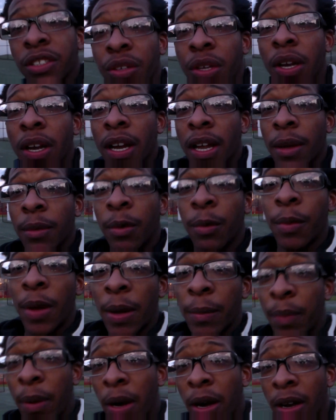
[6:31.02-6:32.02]
right, so here I am at
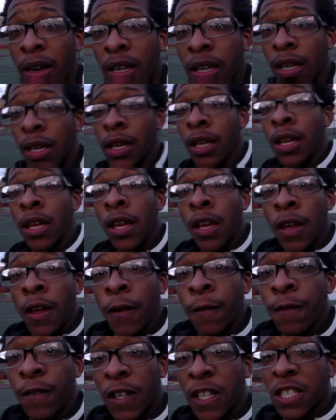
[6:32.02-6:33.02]
my park.
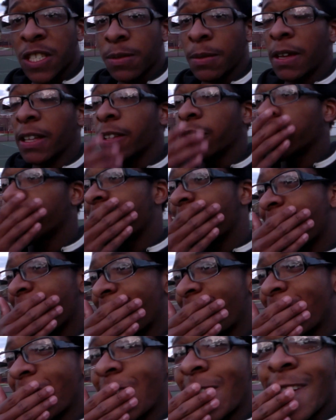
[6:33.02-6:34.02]
Finished my little
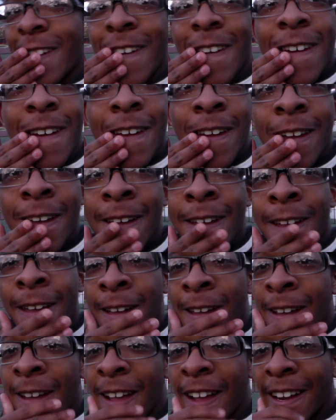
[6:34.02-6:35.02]
session here.
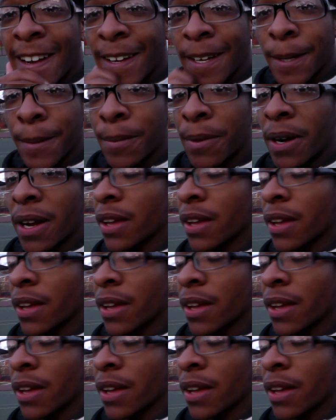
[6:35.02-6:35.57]
Kind of out of